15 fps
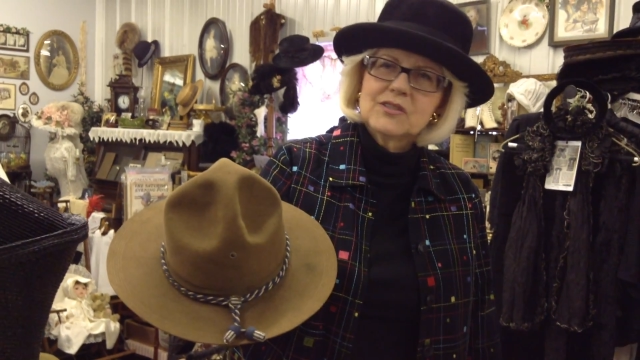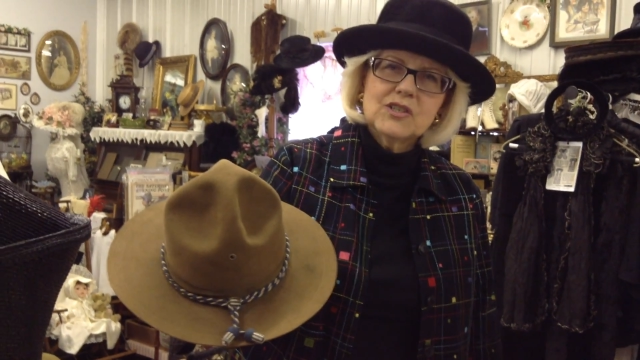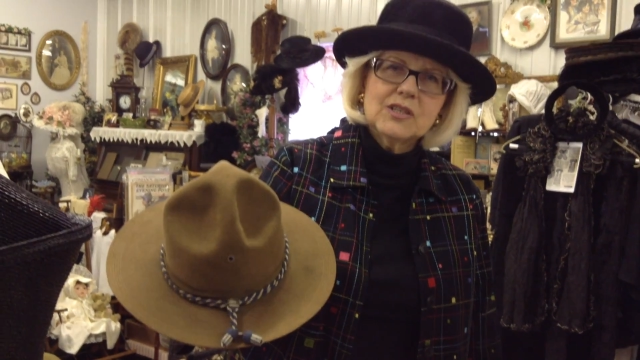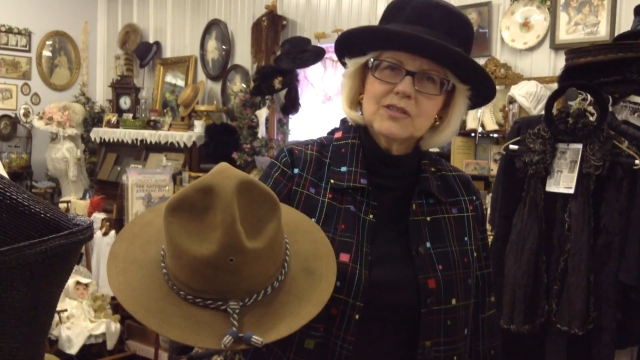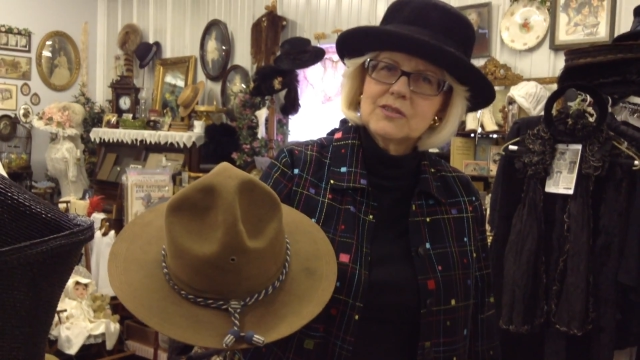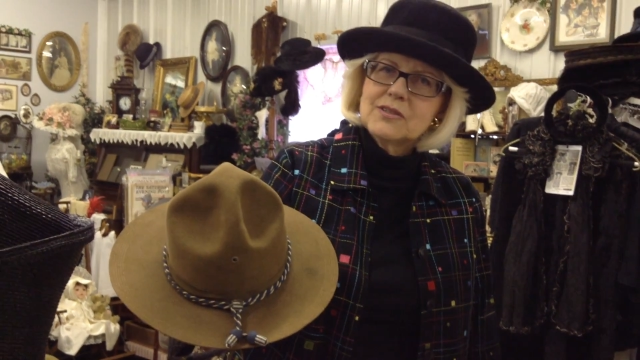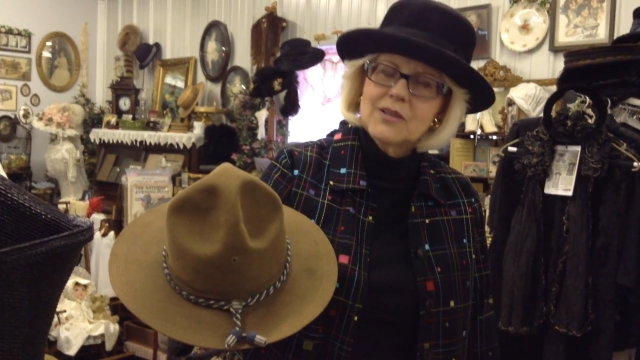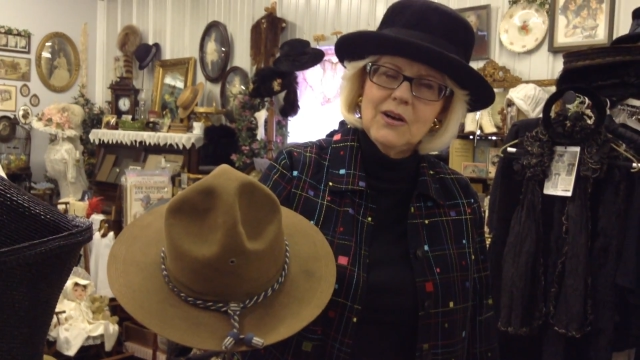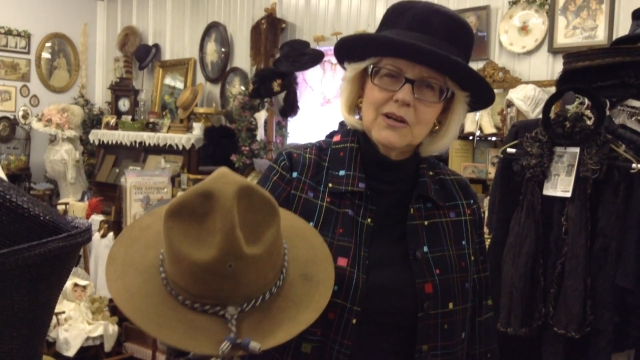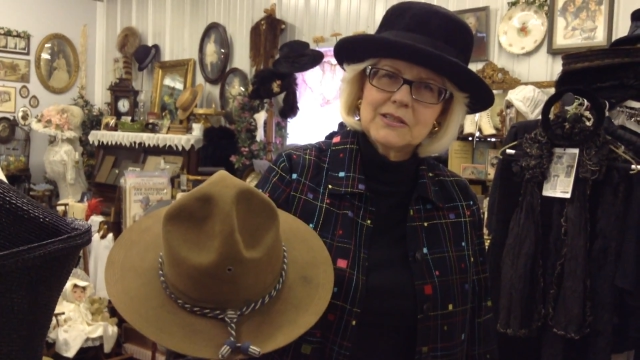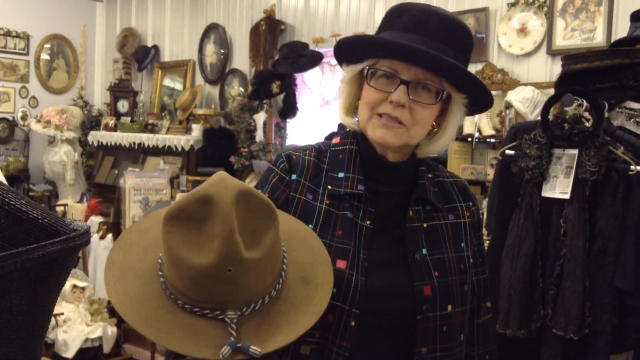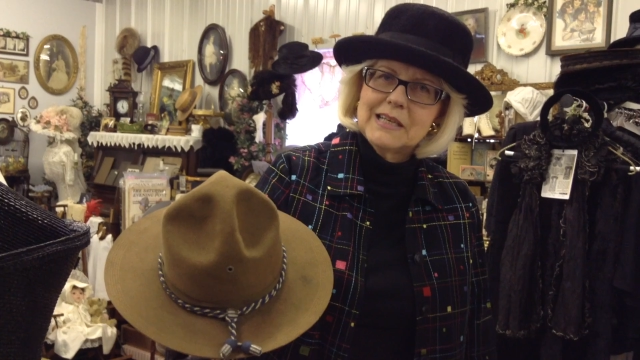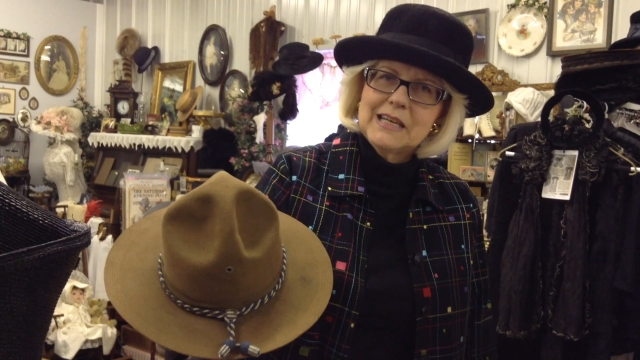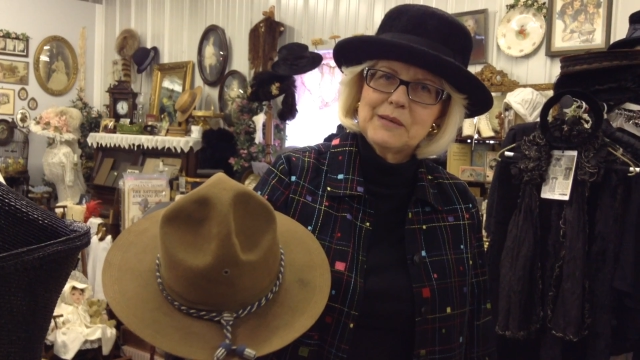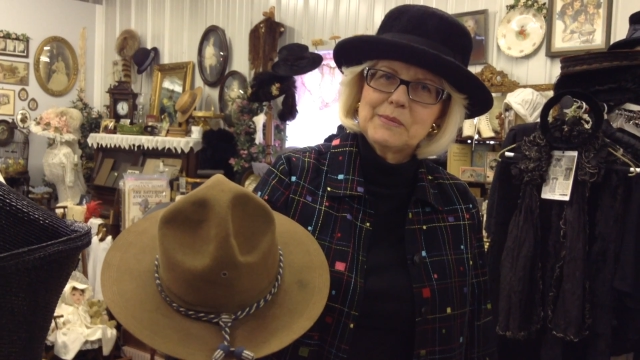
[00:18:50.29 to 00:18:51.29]
just talk
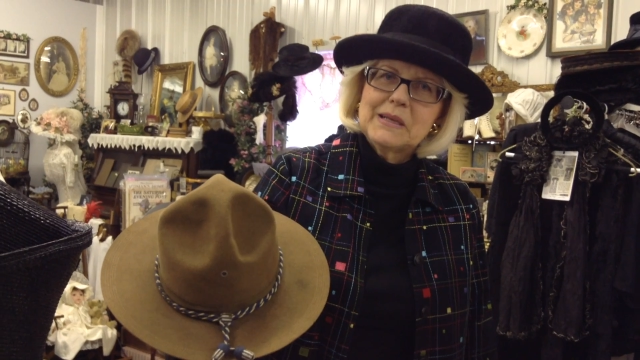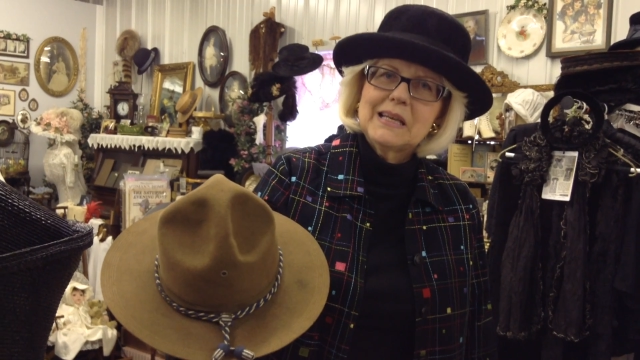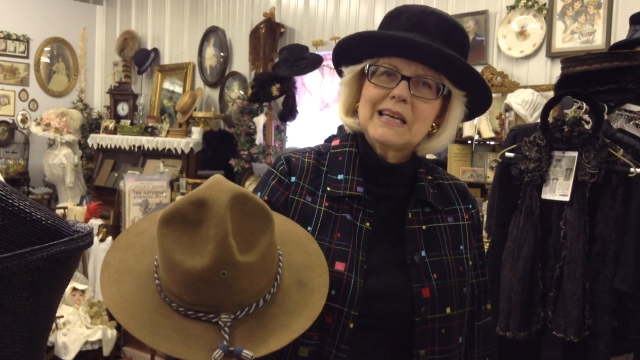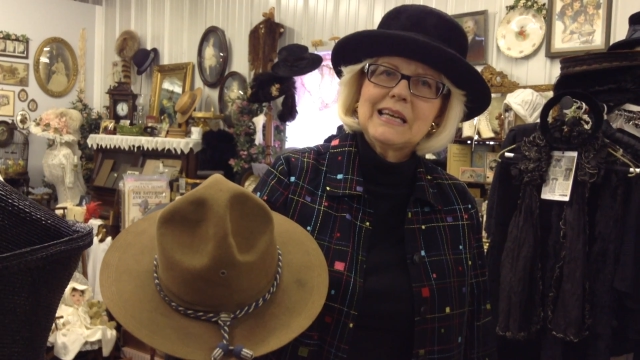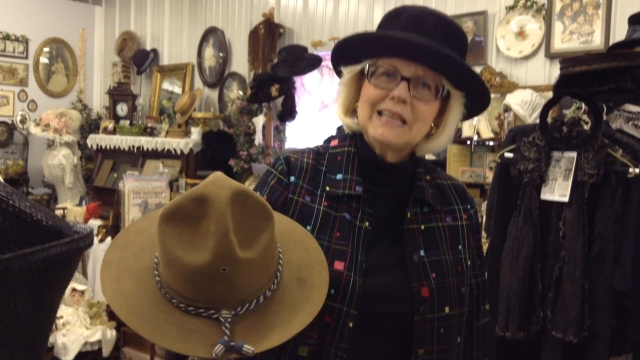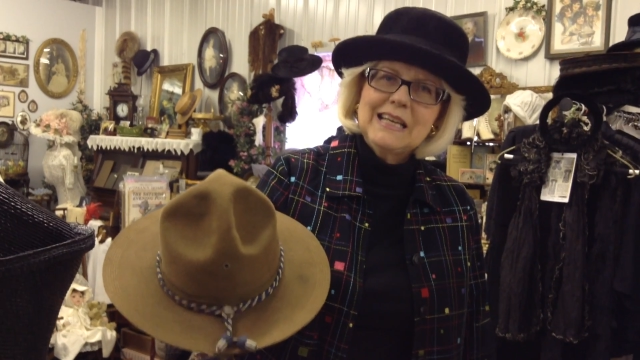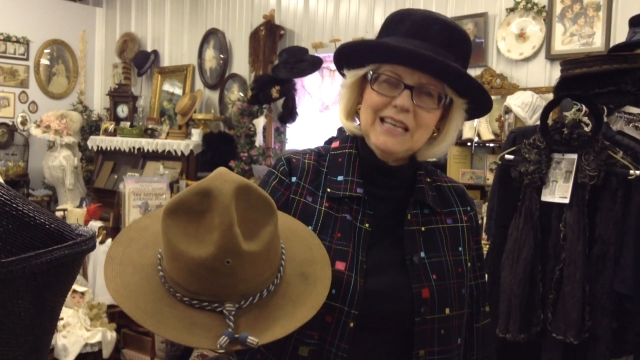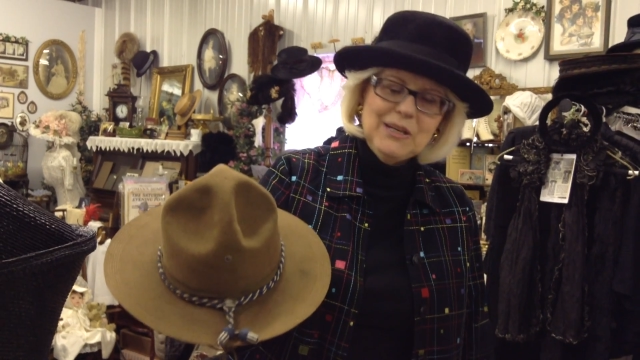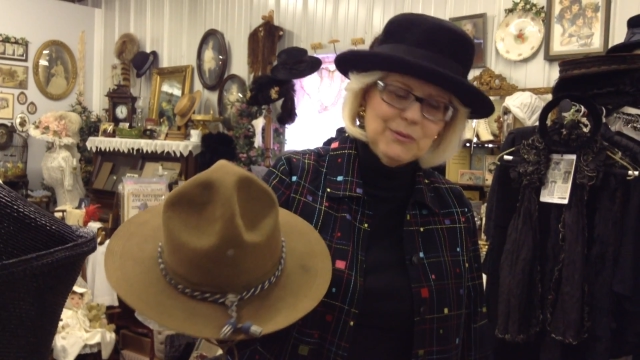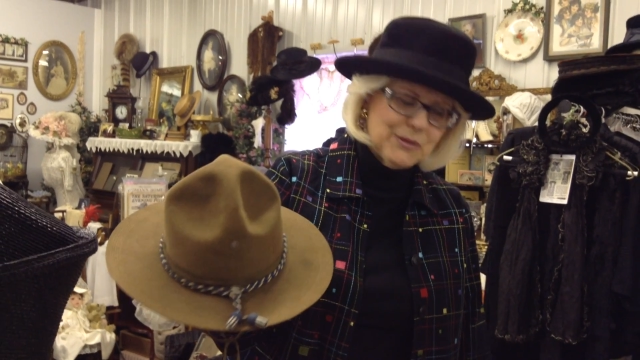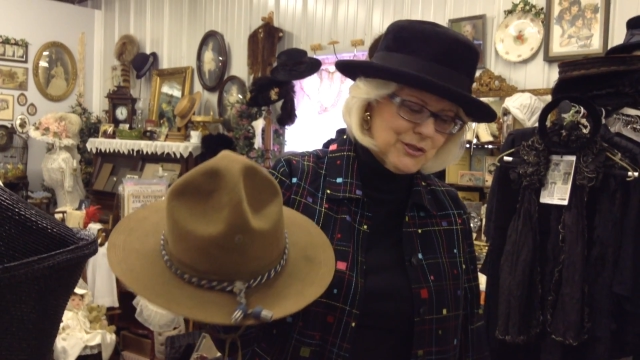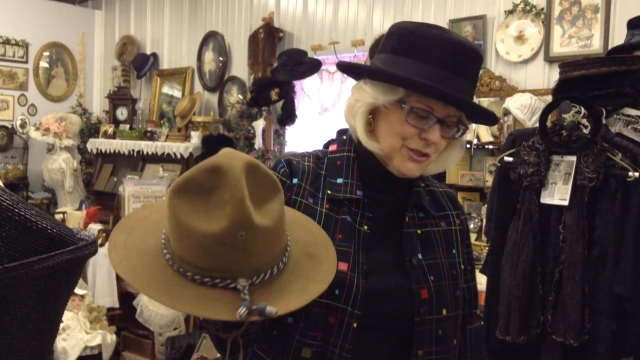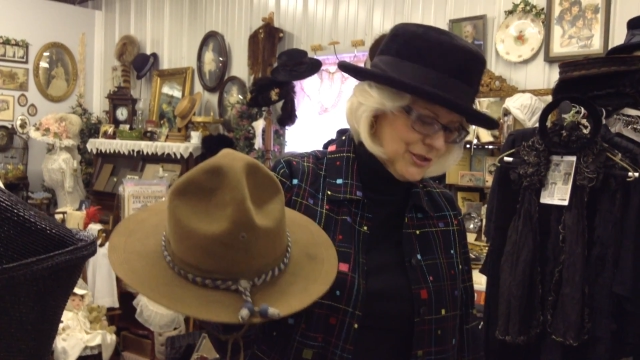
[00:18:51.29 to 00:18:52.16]
to him again, he would